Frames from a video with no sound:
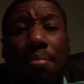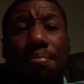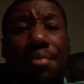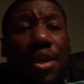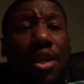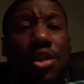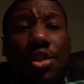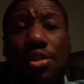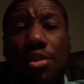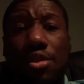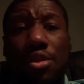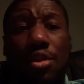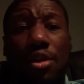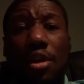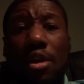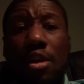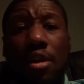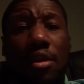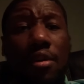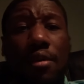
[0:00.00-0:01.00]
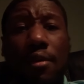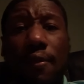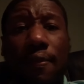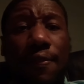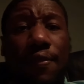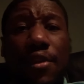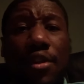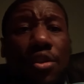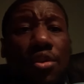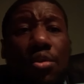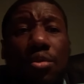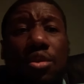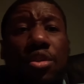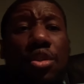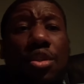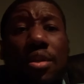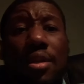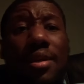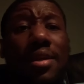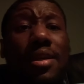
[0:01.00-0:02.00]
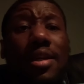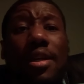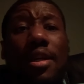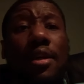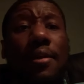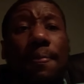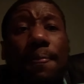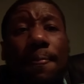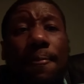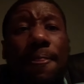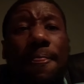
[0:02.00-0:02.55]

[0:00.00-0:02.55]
pictures or our videos look good.